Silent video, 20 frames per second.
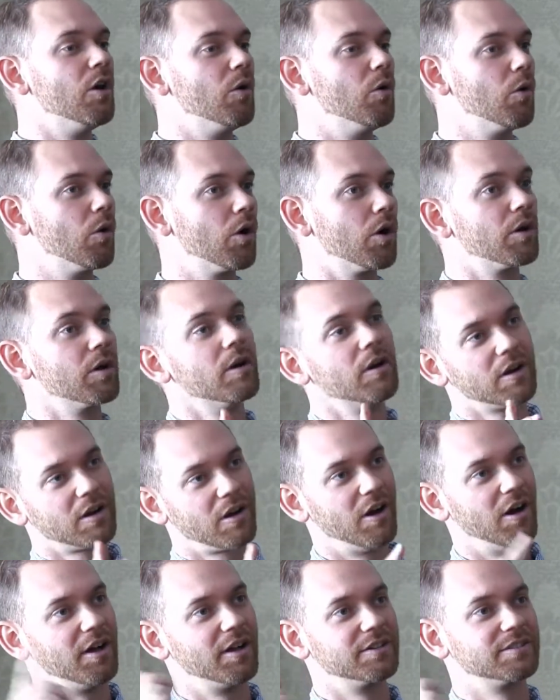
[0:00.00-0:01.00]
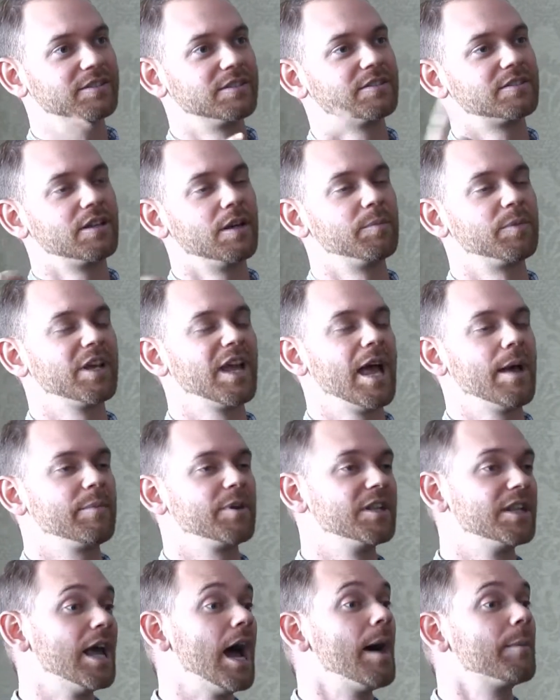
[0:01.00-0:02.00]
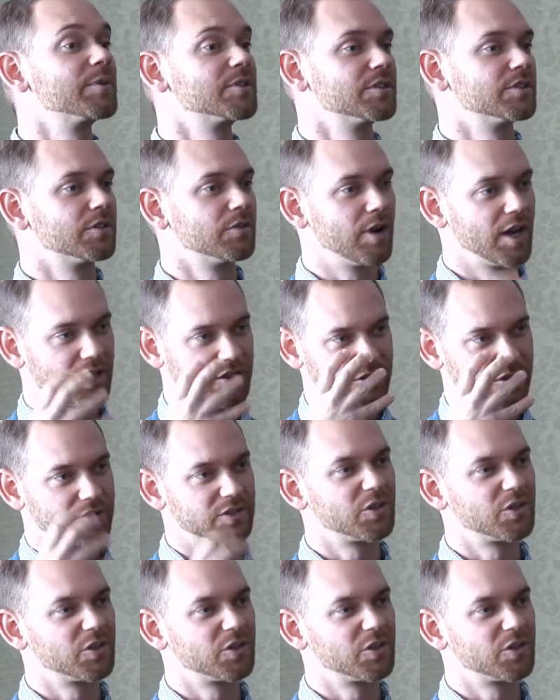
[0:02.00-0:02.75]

or cause something happening in the opposite direction.